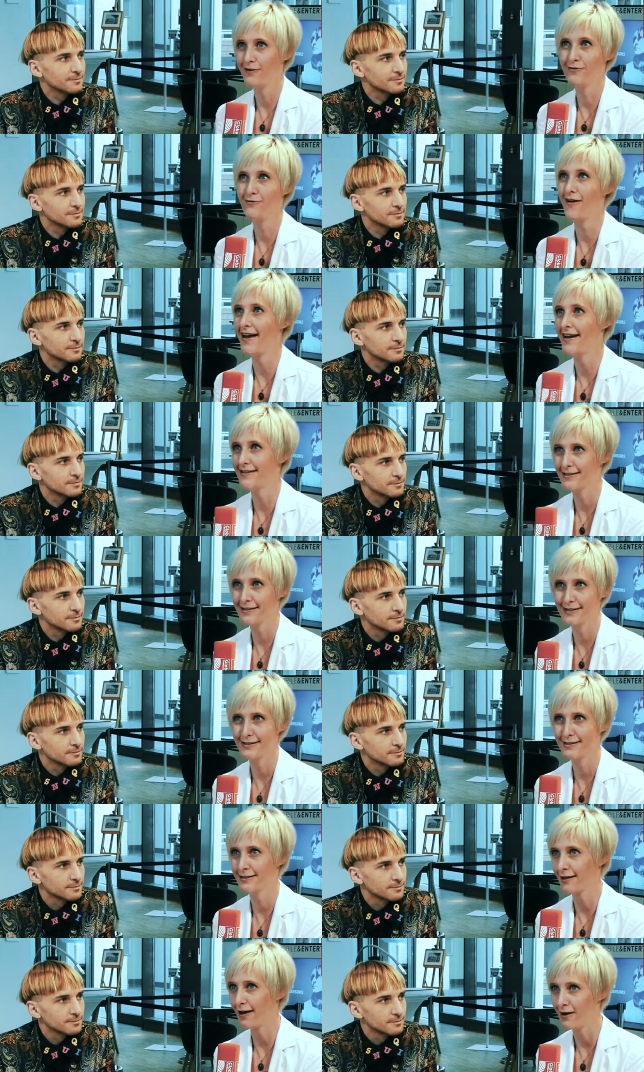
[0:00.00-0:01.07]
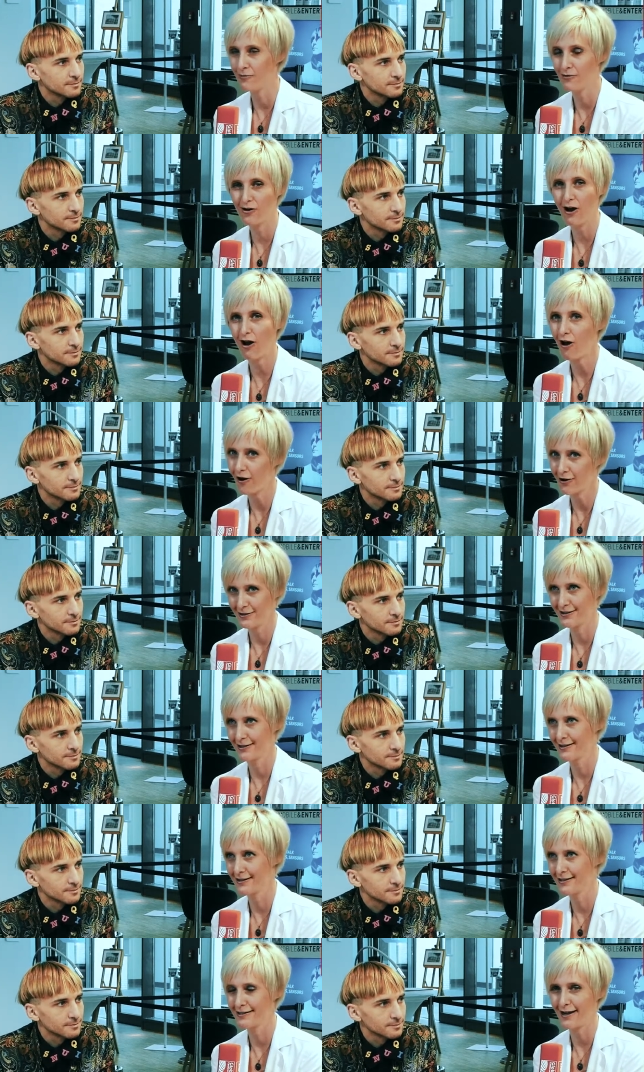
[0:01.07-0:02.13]
Speaker 1: the greatest cyborg
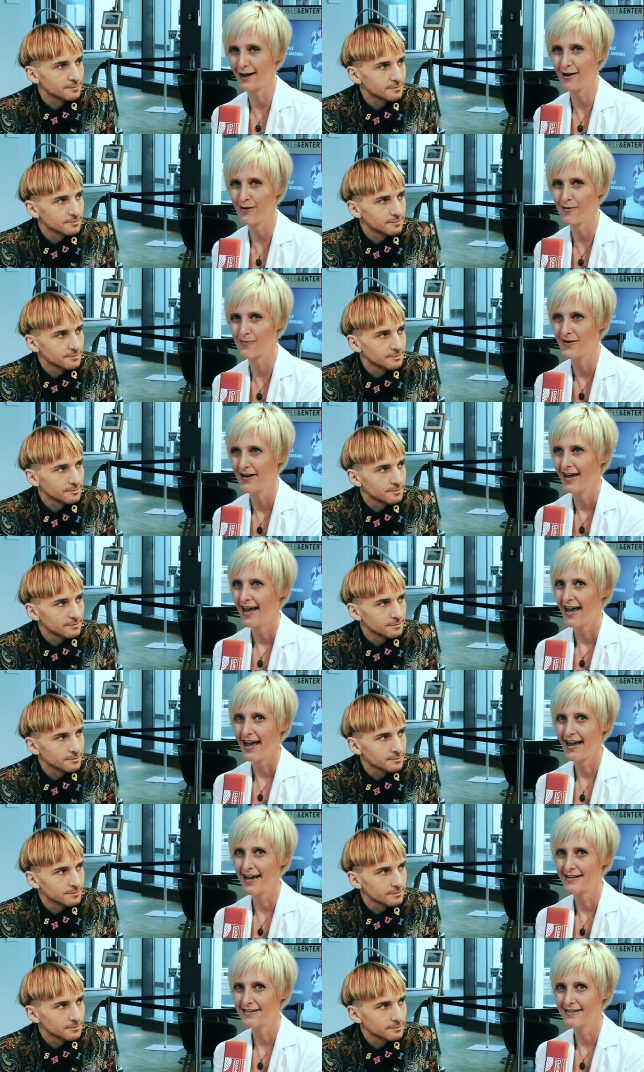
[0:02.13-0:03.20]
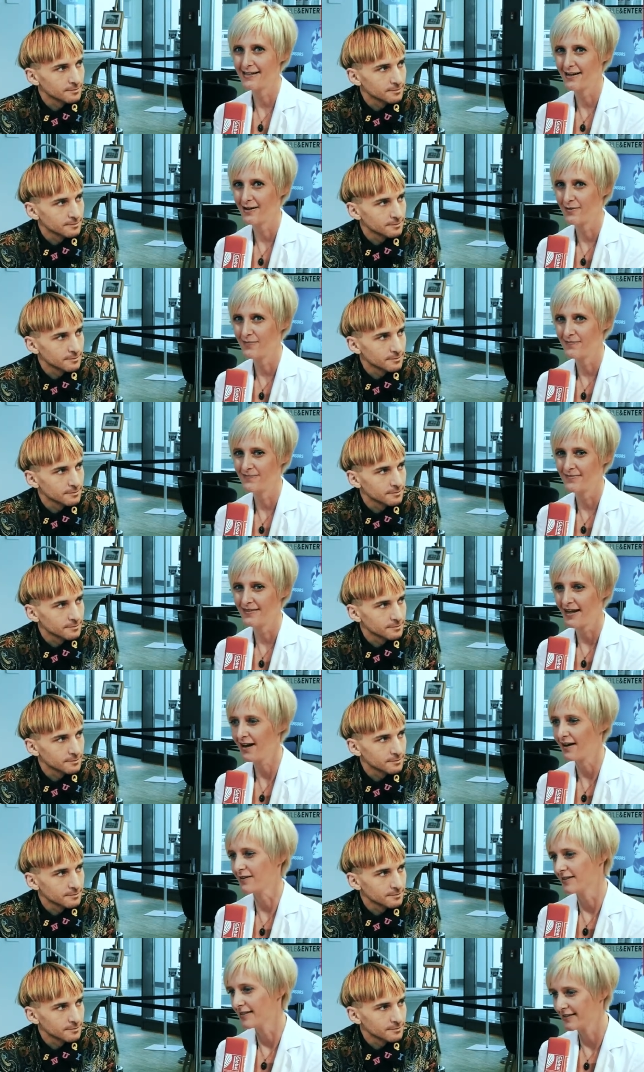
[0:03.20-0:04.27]
artist. Um, and um,
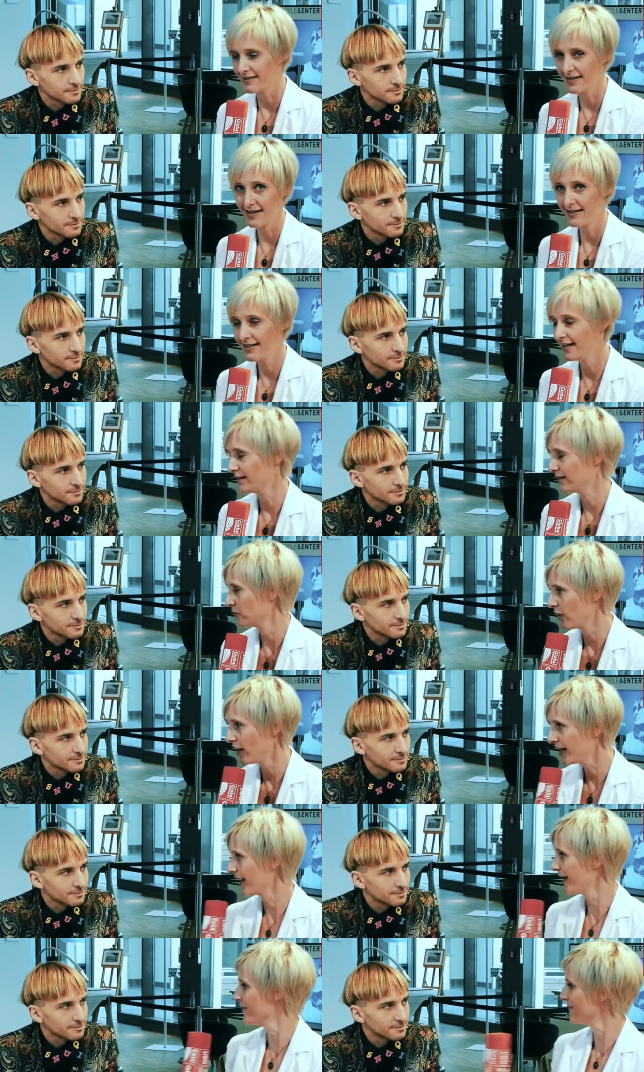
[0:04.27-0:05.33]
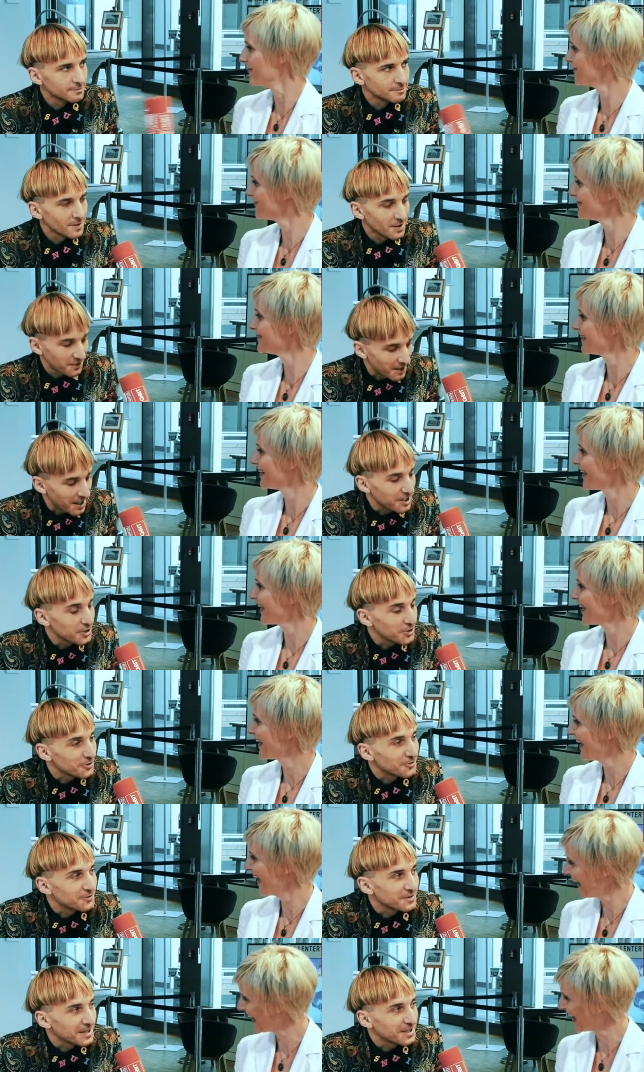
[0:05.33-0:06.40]
yeah, Neil, welcome.
Speaker 2: Thank
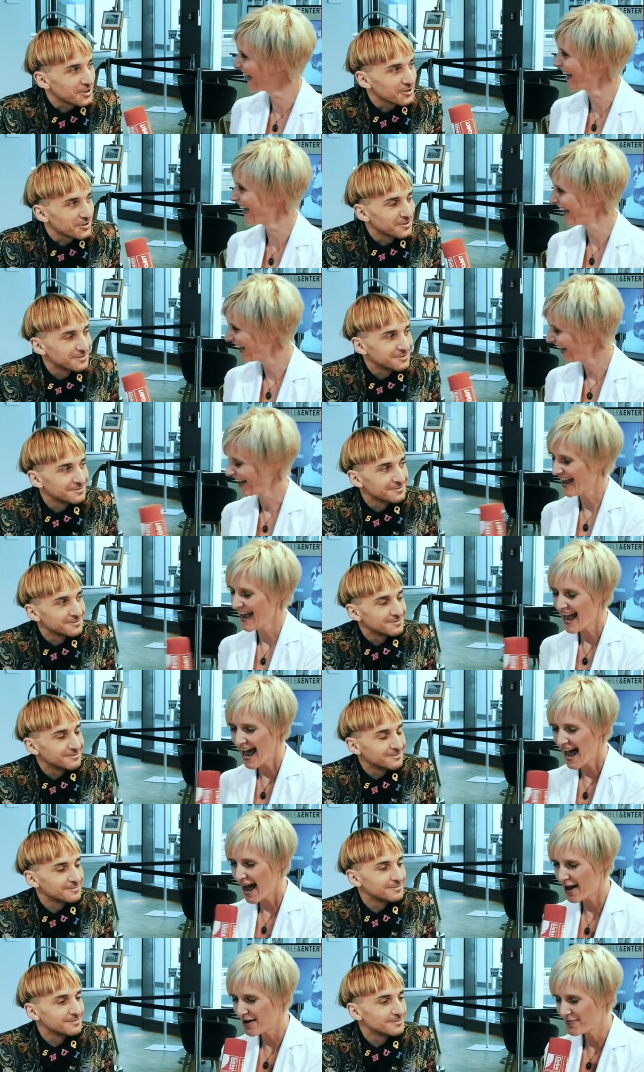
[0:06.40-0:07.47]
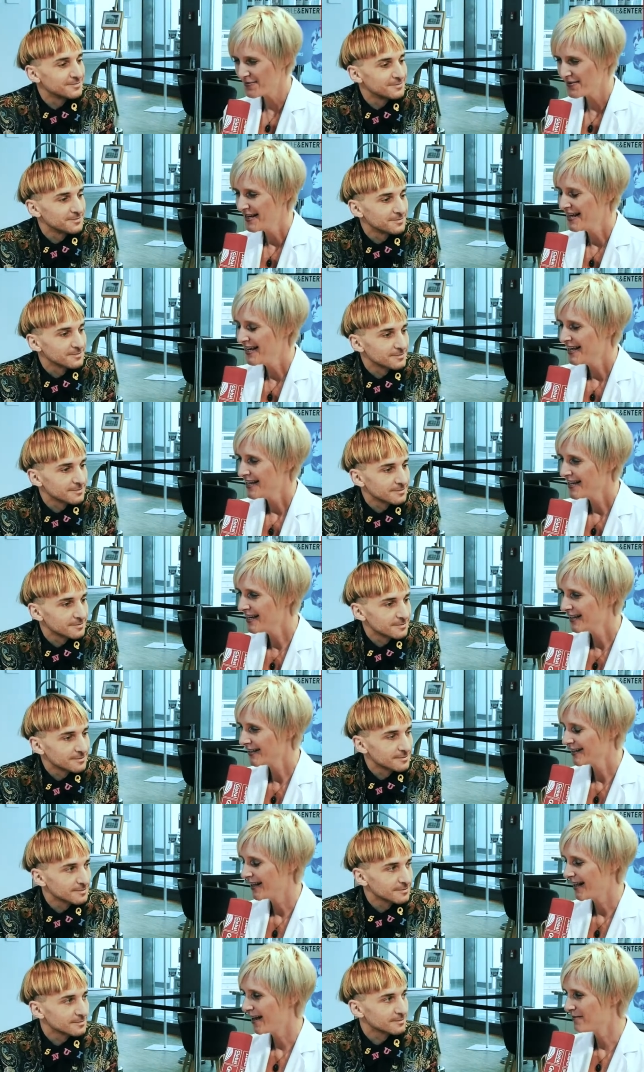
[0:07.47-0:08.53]
you, thank you.
Speaker 1: Um,
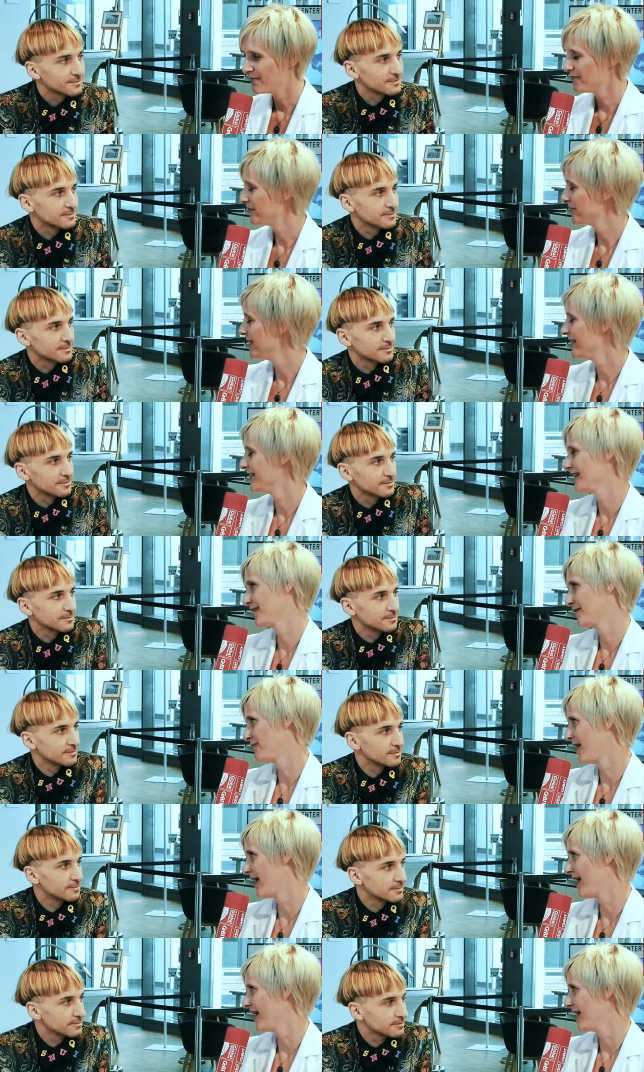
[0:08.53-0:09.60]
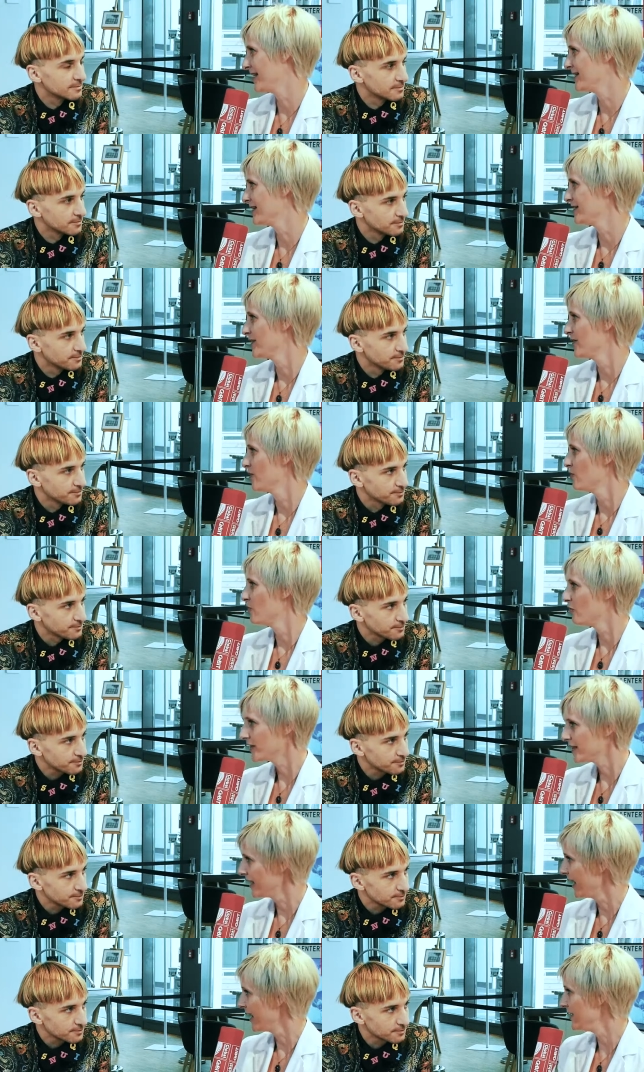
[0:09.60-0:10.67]
Neil, please explain us
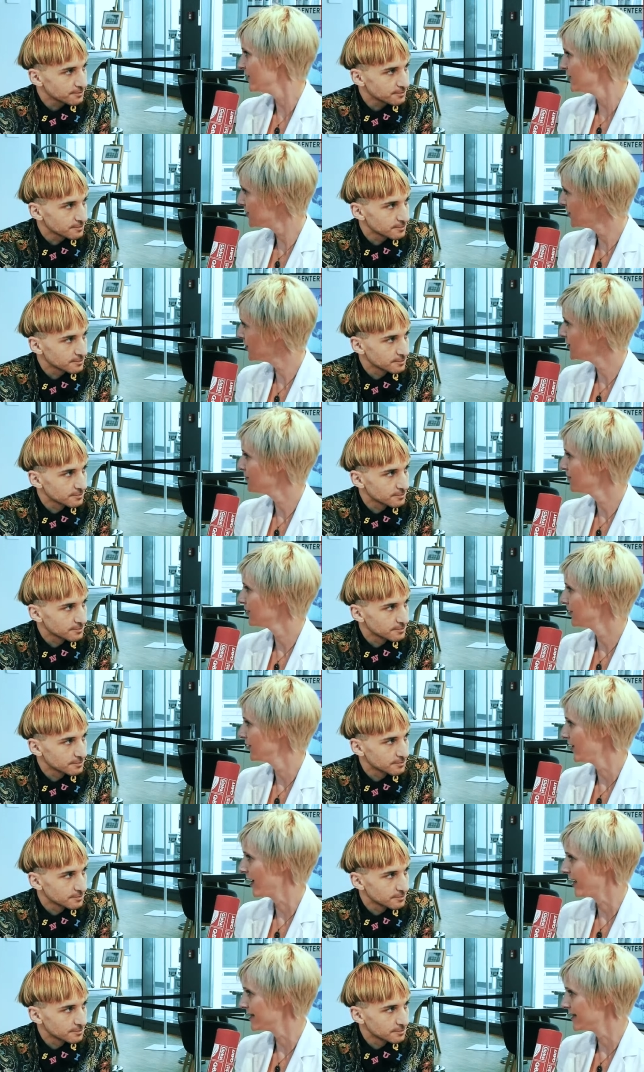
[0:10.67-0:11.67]
what can you do with your